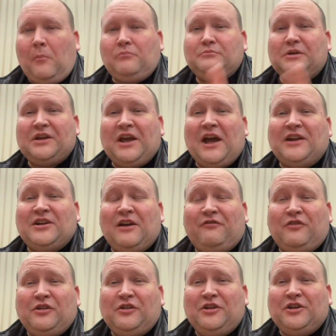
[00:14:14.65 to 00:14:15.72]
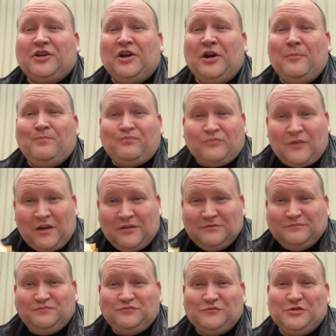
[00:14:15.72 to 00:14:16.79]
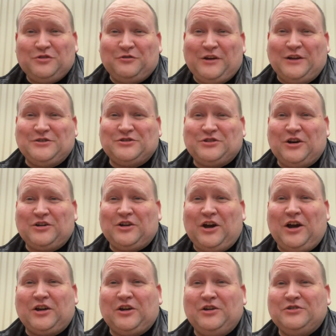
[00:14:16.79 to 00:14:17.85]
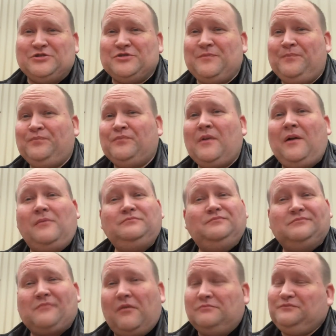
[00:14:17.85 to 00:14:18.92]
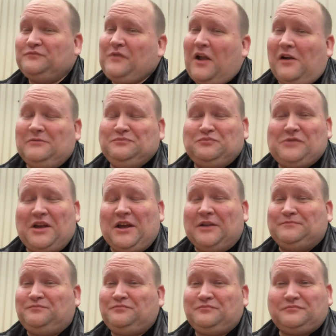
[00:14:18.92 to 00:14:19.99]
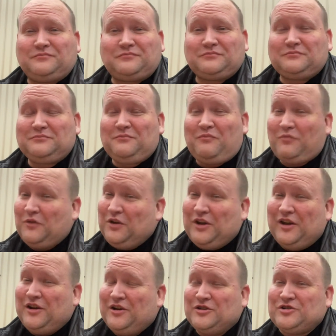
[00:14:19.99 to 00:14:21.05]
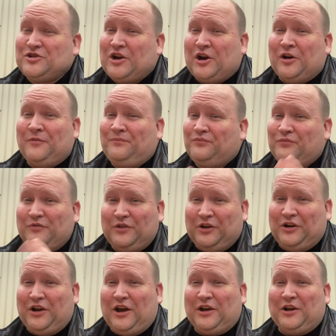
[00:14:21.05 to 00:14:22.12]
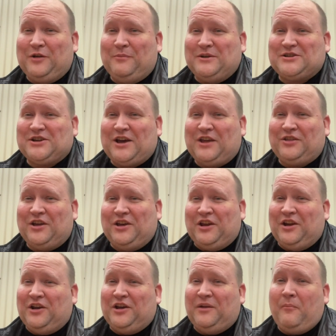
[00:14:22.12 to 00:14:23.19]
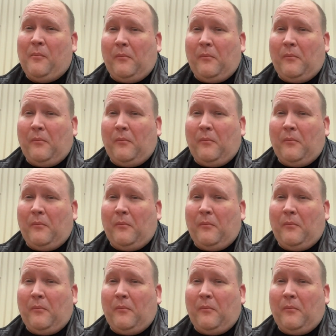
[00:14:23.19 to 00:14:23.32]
But yeah, definitely come to Red Star Tacos and get your share. You're not going to be sad that you did.